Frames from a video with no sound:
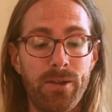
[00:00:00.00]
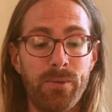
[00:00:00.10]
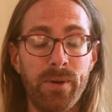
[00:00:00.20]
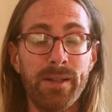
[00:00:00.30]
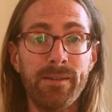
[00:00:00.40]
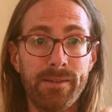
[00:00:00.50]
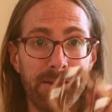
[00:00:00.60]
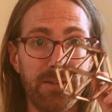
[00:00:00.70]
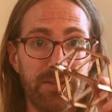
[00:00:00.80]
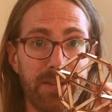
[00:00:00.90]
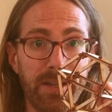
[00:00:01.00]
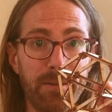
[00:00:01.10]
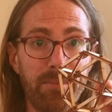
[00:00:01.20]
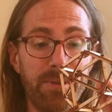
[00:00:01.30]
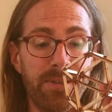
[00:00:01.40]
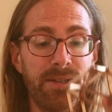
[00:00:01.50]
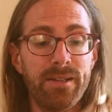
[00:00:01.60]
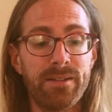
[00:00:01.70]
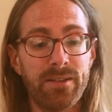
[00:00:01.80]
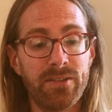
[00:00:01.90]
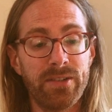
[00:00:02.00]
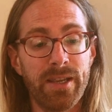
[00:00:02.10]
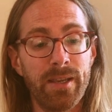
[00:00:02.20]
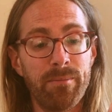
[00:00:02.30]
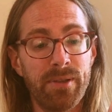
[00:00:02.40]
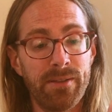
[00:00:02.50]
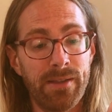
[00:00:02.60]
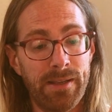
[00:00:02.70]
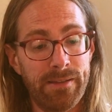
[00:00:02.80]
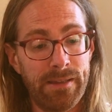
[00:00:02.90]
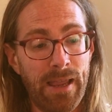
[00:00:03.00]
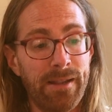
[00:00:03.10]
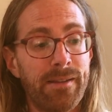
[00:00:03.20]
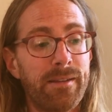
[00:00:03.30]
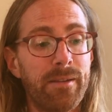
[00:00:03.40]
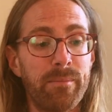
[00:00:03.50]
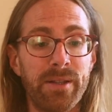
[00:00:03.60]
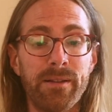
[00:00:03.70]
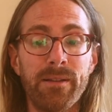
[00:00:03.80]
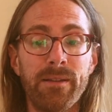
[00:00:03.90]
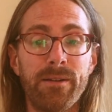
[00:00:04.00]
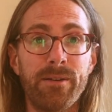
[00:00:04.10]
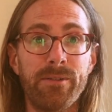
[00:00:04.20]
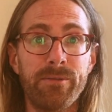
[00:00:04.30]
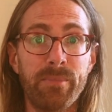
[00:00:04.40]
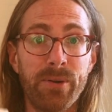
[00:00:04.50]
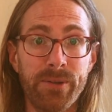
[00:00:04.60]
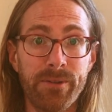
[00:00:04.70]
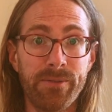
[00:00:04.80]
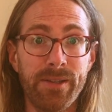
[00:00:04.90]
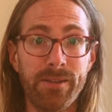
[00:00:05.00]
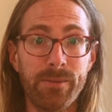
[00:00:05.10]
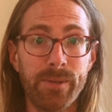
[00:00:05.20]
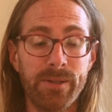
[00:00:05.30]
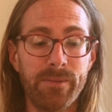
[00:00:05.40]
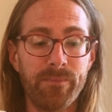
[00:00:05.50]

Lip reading: What is this shape? This shape is exact the middle of both of this one.